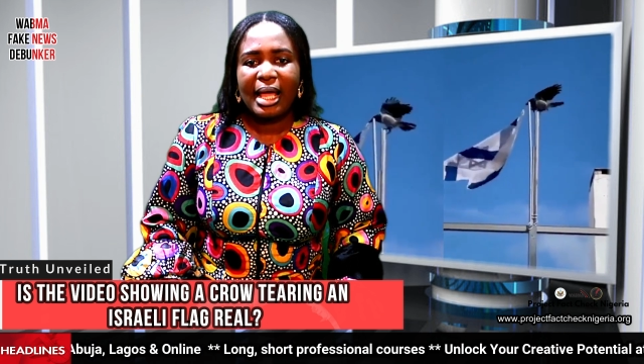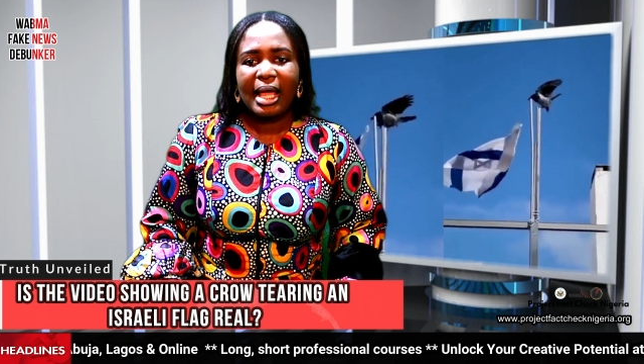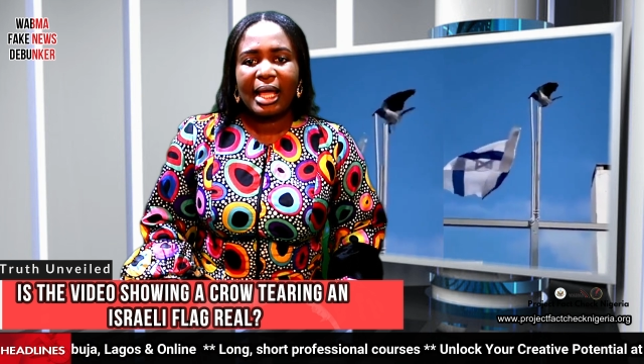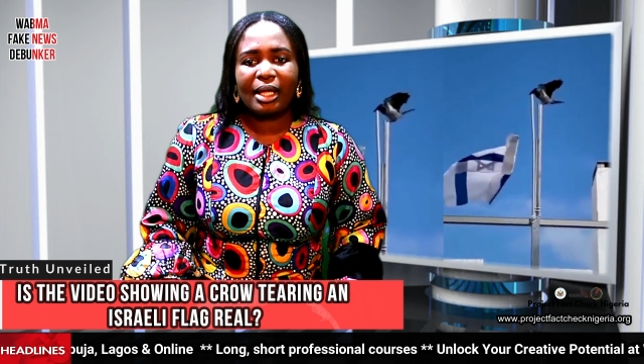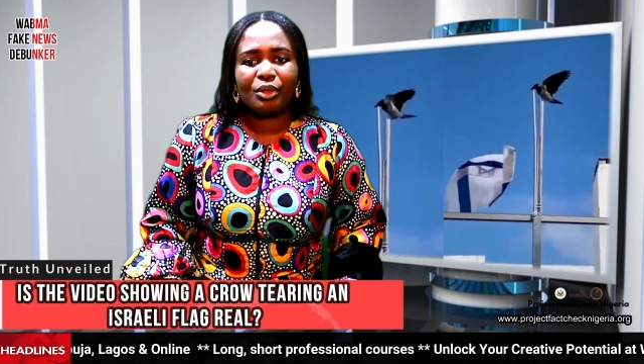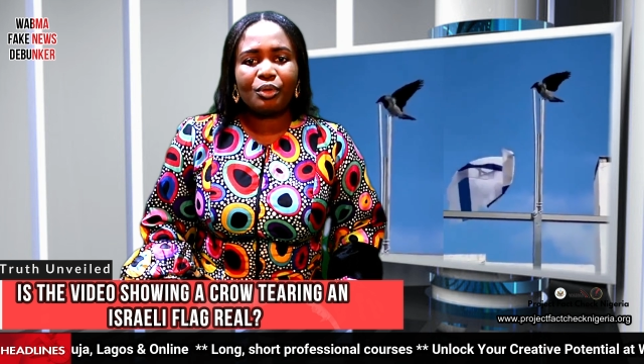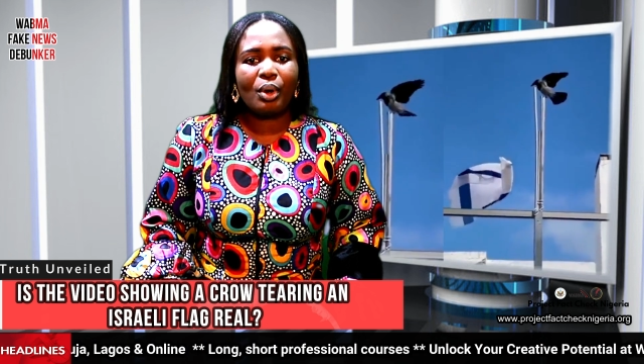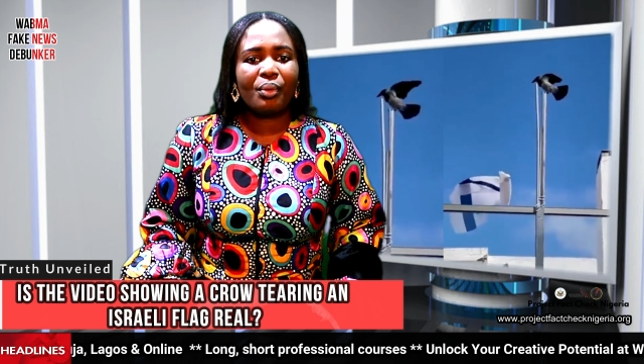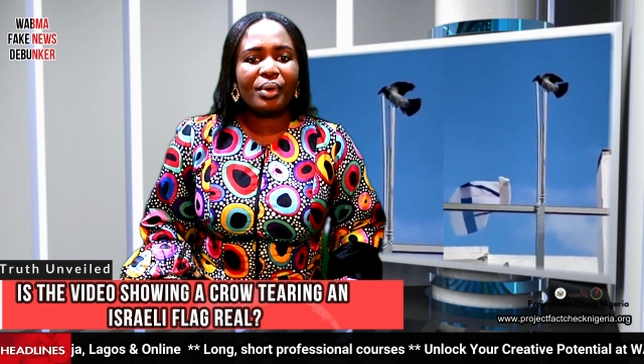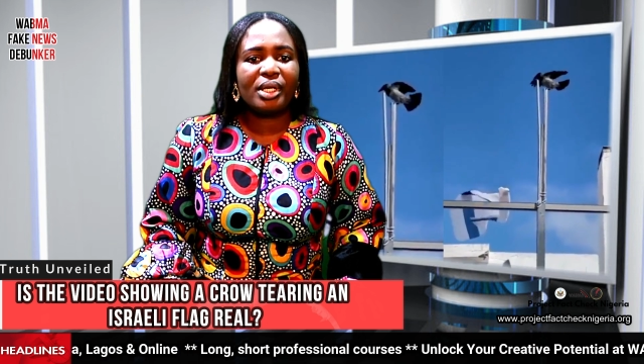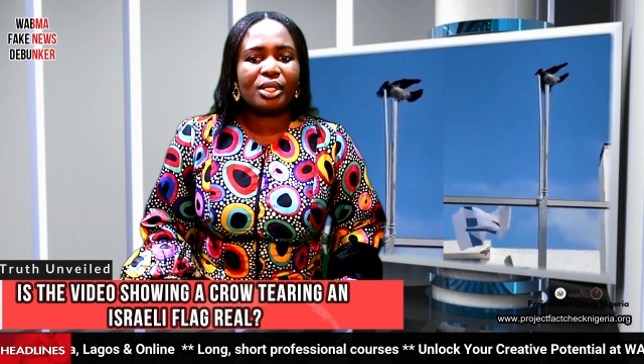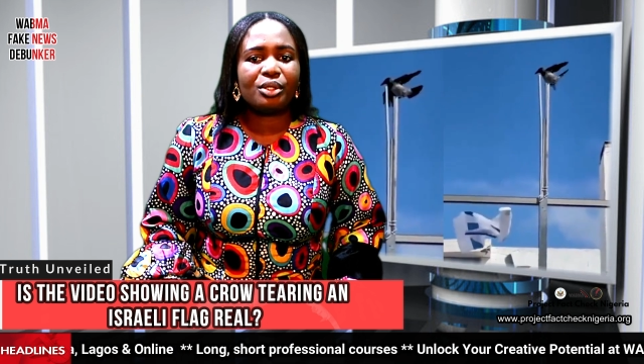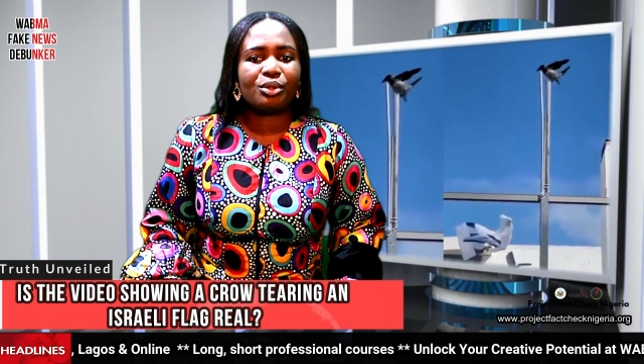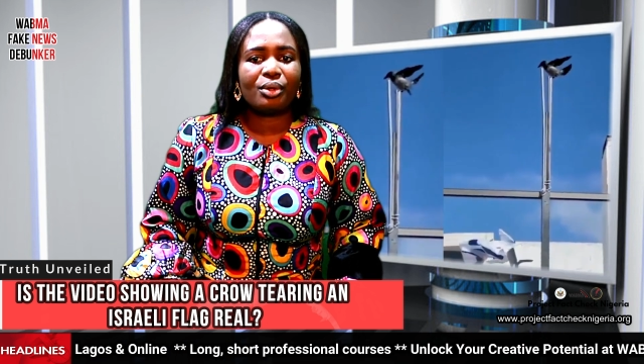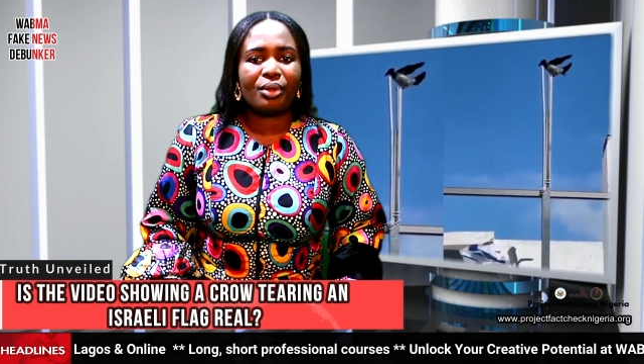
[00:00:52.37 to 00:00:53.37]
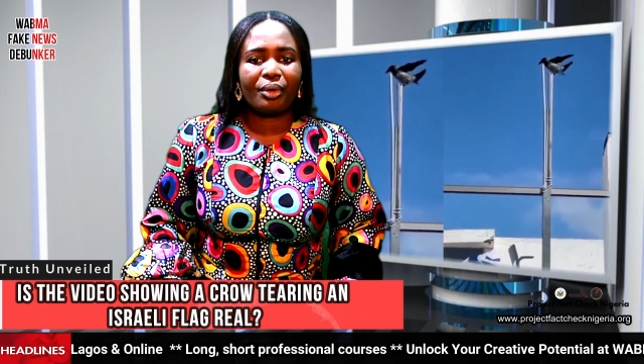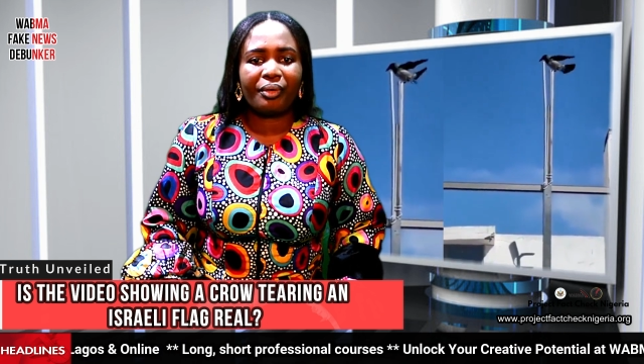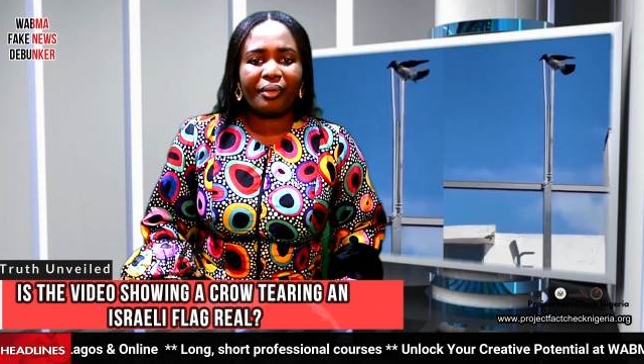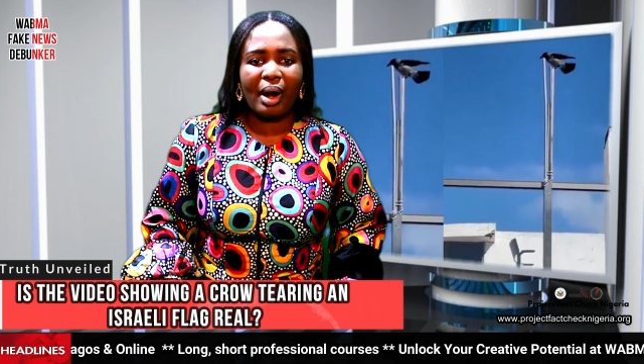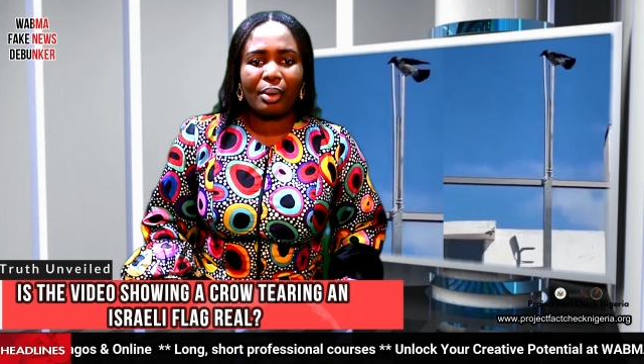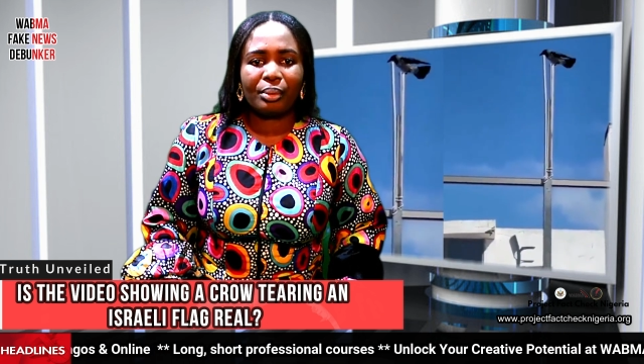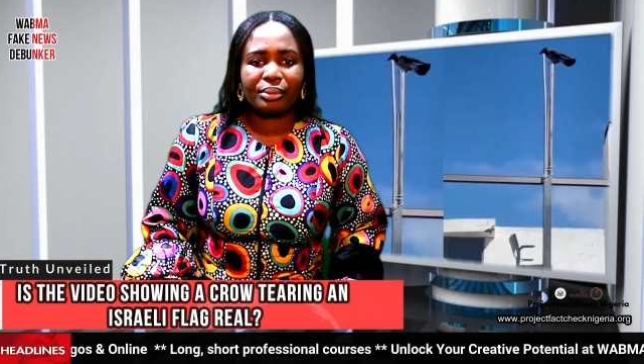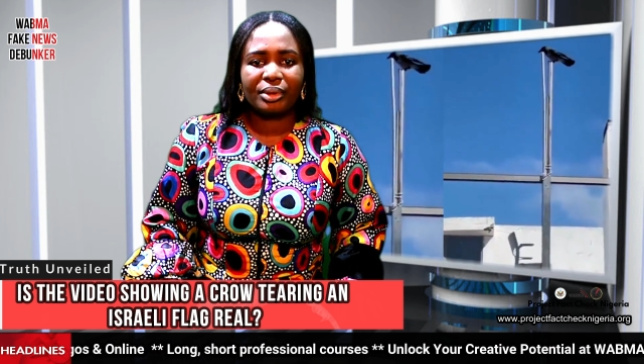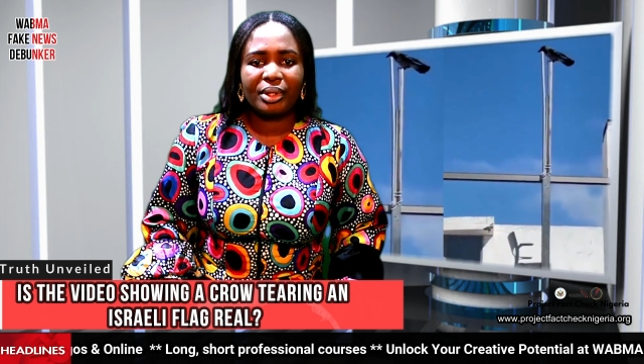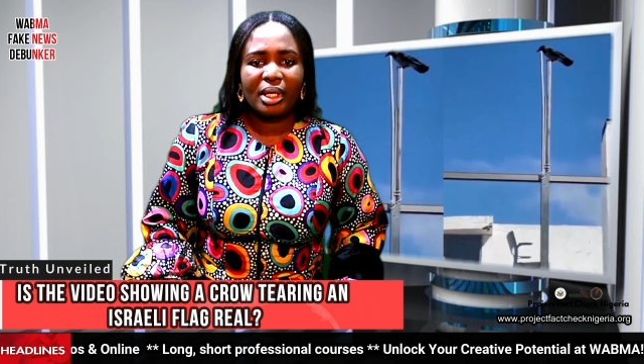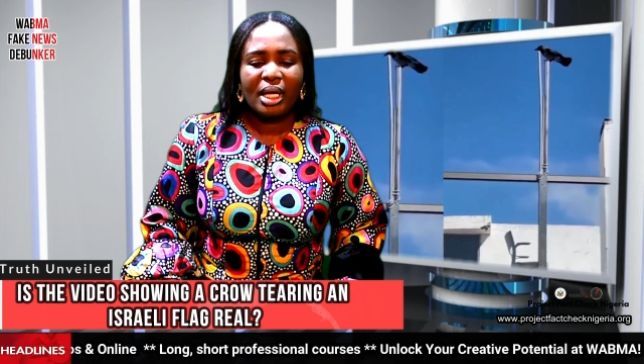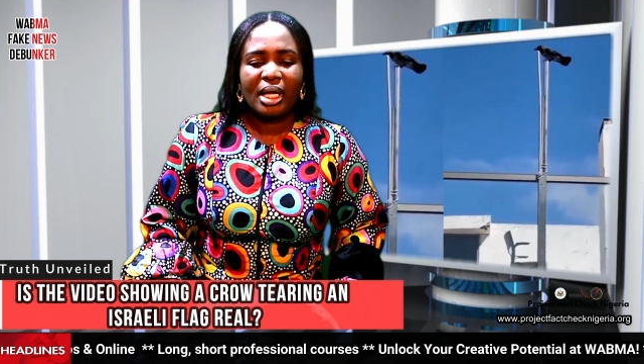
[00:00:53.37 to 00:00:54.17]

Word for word: and throwing it to the ground.